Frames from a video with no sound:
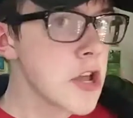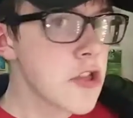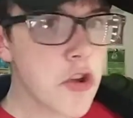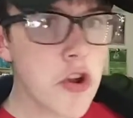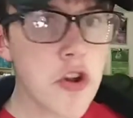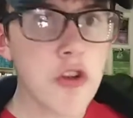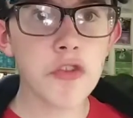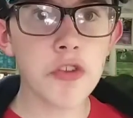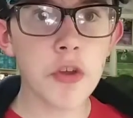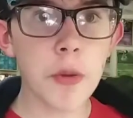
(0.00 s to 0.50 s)

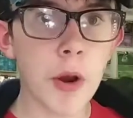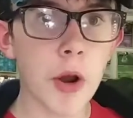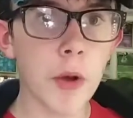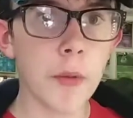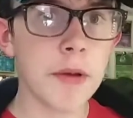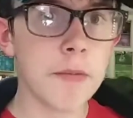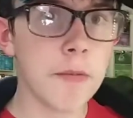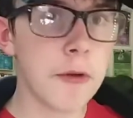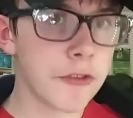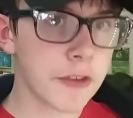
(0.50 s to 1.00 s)
there are some
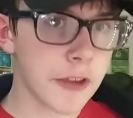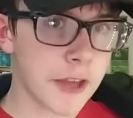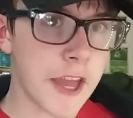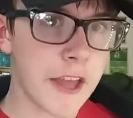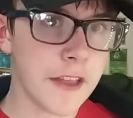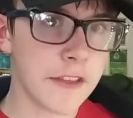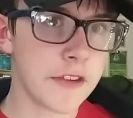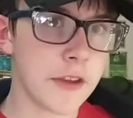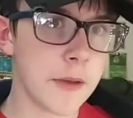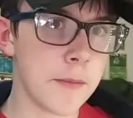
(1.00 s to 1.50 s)
R-rated movies I
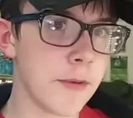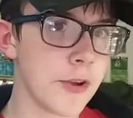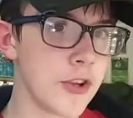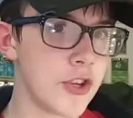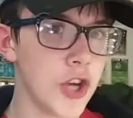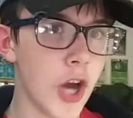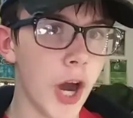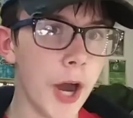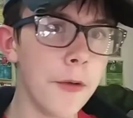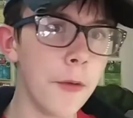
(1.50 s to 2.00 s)
can't see, but
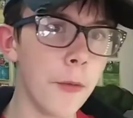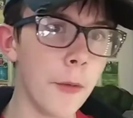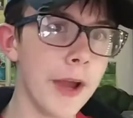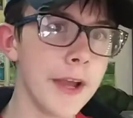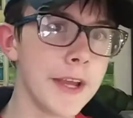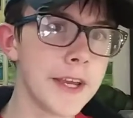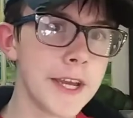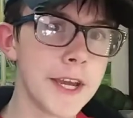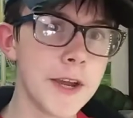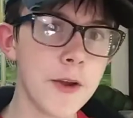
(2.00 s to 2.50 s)
John
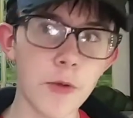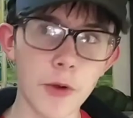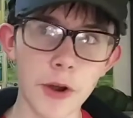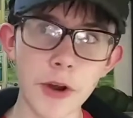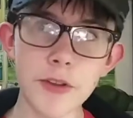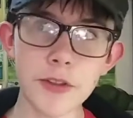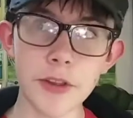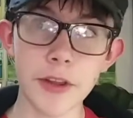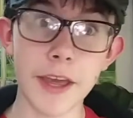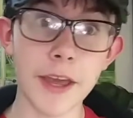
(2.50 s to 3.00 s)
Wick,
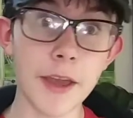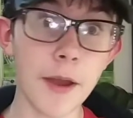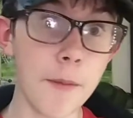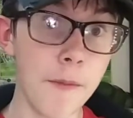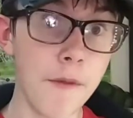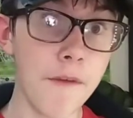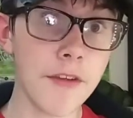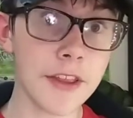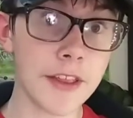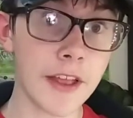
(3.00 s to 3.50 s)
weirdly, a
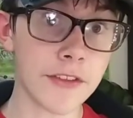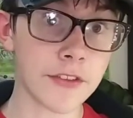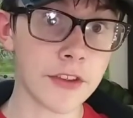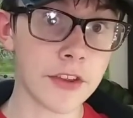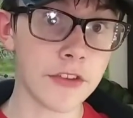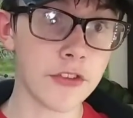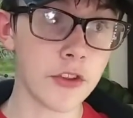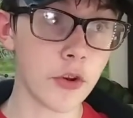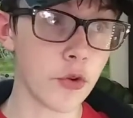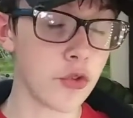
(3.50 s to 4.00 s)
movie that's
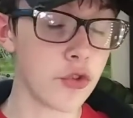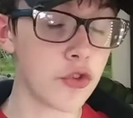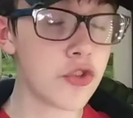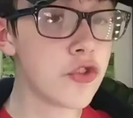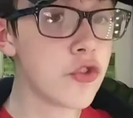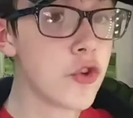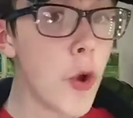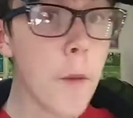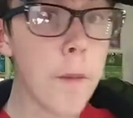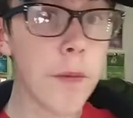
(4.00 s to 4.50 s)
considered
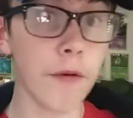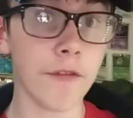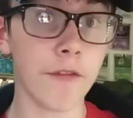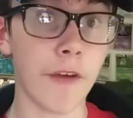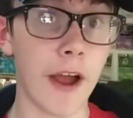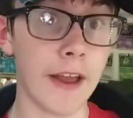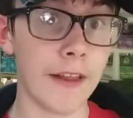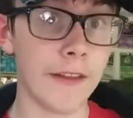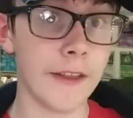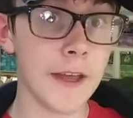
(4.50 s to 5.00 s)
super
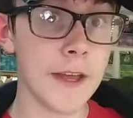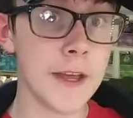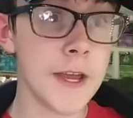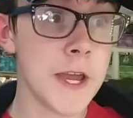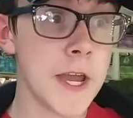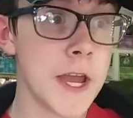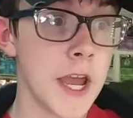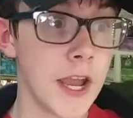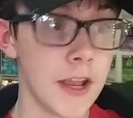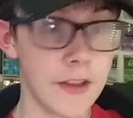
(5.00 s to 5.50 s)
violent
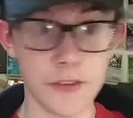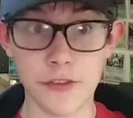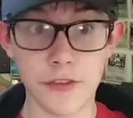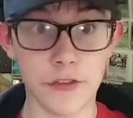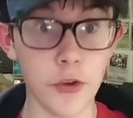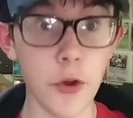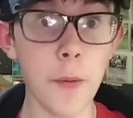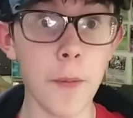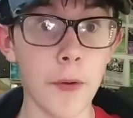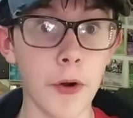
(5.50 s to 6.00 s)
and
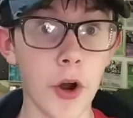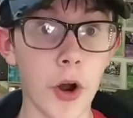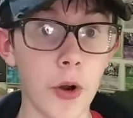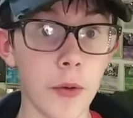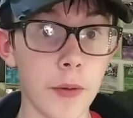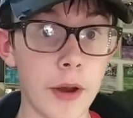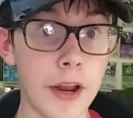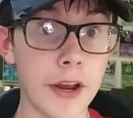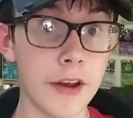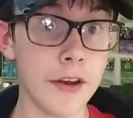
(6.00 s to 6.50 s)
super
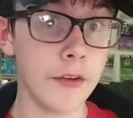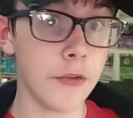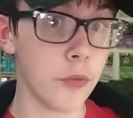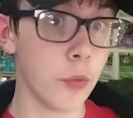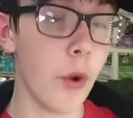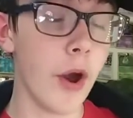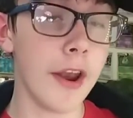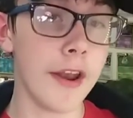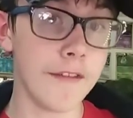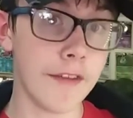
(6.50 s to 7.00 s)
R-rated, is
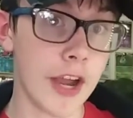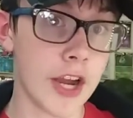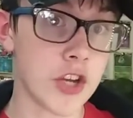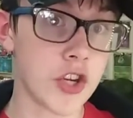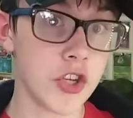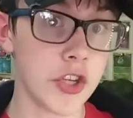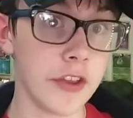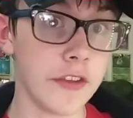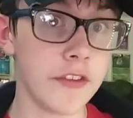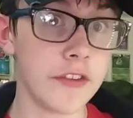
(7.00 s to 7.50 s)
one I've actually